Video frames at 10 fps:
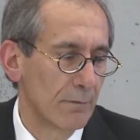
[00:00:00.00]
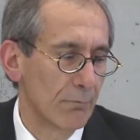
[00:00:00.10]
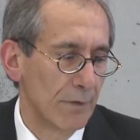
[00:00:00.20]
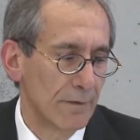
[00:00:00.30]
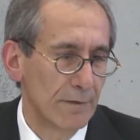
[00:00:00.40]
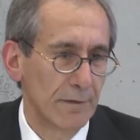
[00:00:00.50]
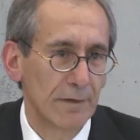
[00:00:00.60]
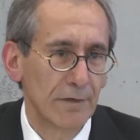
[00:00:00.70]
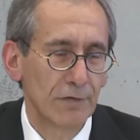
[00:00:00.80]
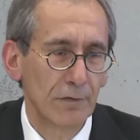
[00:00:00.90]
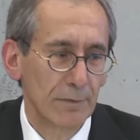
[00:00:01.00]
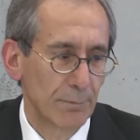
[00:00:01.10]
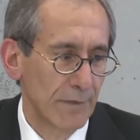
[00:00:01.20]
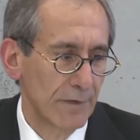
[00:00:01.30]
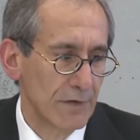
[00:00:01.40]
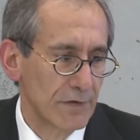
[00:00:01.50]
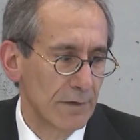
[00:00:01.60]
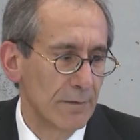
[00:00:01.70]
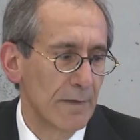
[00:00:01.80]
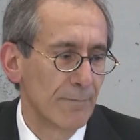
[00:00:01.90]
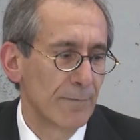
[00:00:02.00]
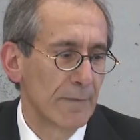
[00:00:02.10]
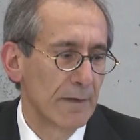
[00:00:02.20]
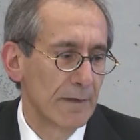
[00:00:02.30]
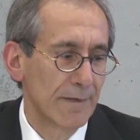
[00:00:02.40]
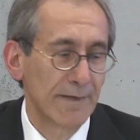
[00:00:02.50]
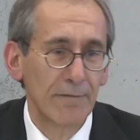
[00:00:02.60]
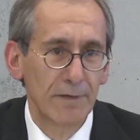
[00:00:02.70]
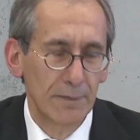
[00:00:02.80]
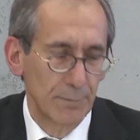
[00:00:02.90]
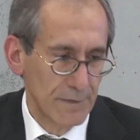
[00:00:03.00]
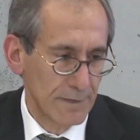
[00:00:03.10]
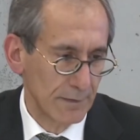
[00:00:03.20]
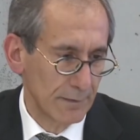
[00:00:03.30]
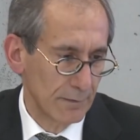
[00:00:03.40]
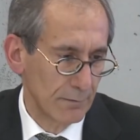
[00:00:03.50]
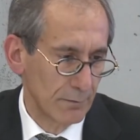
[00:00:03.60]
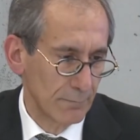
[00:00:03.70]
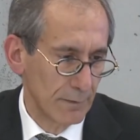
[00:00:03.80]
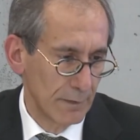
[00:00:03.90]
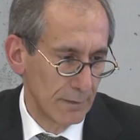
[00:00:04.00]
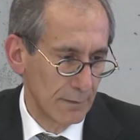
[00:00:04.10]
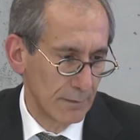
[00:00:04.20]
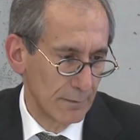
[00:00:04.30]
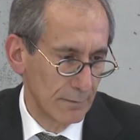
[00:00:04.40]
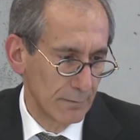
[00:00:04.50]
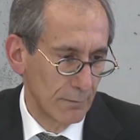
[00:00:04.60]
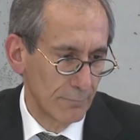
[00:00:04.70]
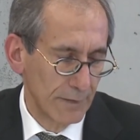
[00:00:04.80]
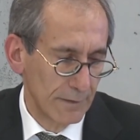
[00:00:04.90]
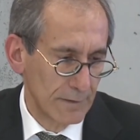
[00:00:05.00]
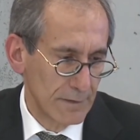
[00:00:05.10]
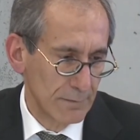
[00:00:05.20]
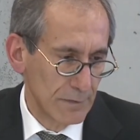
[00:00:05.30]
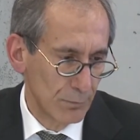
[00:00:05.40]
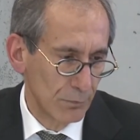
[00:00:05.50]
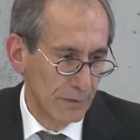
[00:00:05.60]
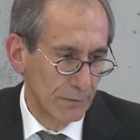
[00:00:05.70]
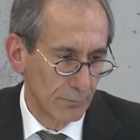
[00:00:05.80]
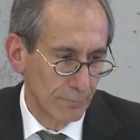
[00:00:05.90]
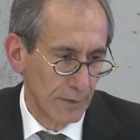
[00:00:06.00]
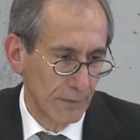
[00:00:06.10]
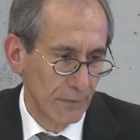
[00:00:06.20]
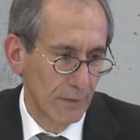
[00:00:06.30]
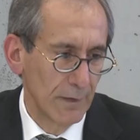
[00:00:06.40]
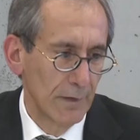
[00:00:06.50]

with the additional depreciation, 70% of that is booked in own funds.